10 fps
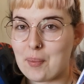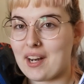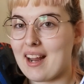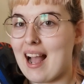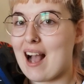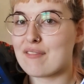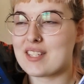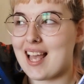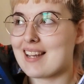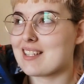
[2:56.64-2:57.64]
But I have
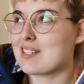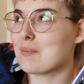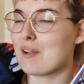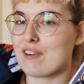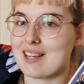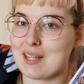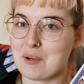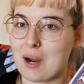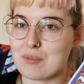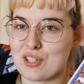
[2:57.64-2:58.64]
said to my friend
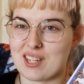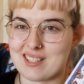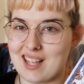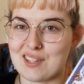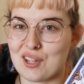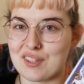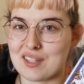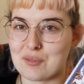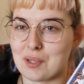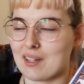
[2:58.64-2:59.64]
Ema, I'm just going to send her
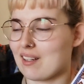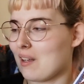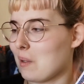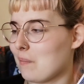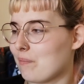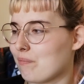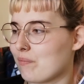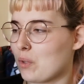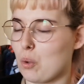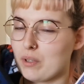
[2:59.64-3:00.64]
this one,
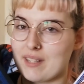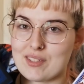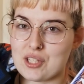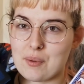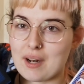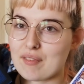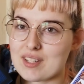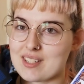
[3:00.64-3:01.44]
or give it to her whenever